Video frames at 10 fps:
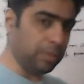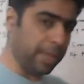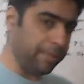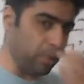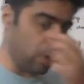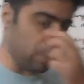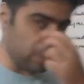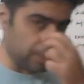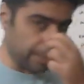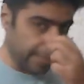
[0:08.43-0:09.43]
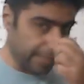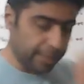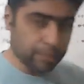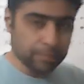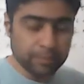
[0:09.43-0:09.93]
abnormal
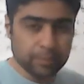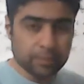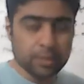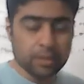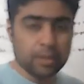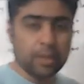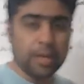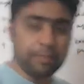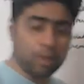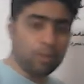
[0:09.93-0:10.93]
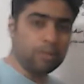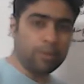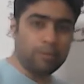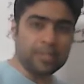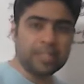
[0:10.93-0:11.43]
income, abnormal
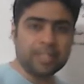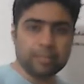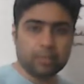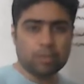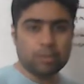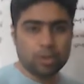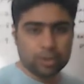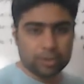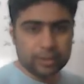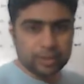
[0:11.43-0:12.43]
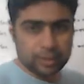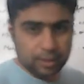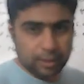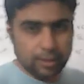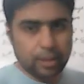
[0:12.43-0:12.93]
profits, and abnormal losses,
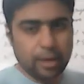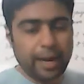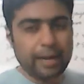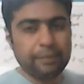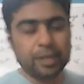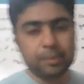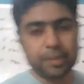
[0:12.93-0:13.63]
and we'll be